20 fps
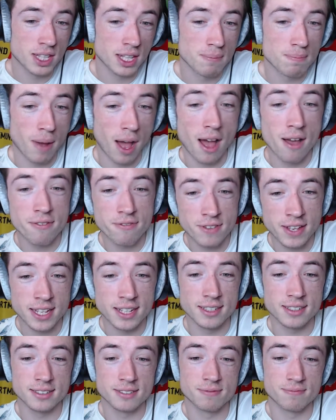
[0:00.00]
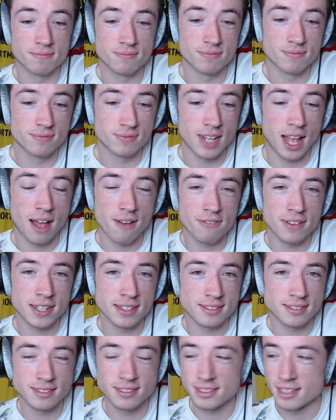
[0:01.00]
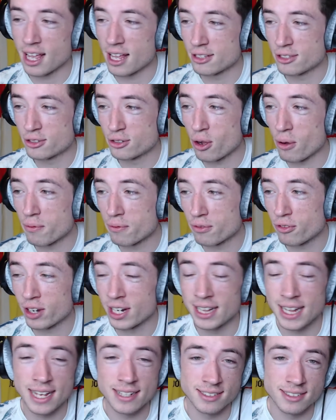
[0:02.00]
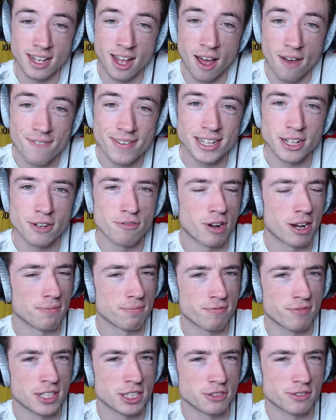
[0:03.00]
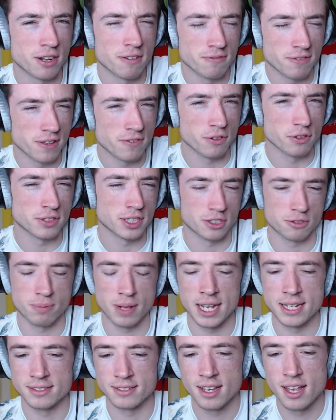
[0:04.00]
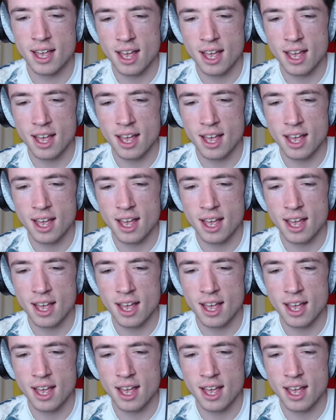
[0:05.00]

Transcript: But I think top 3 Leicester, I think they'll finish around 5th or 6th place.